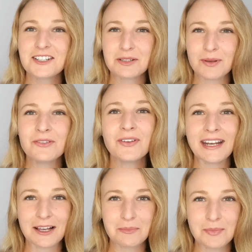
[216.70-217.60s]
To be
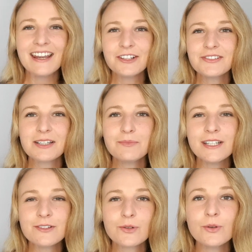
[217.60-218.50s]
fed up. Now, if
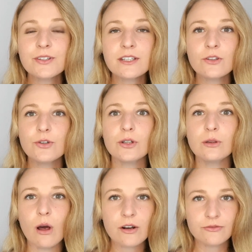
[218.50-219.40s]
somebody's causing you a
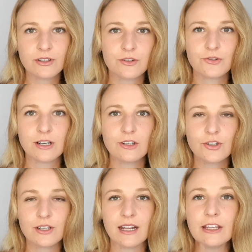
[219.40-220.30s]
lot of
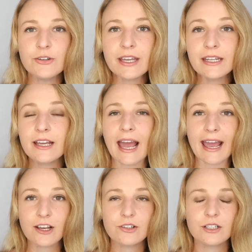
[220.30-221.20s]
frustration and you're getting
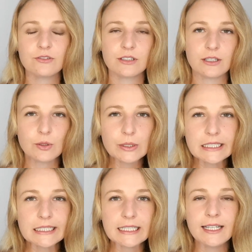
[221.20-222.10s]
angry really
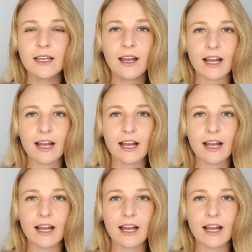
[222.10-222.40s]
quickly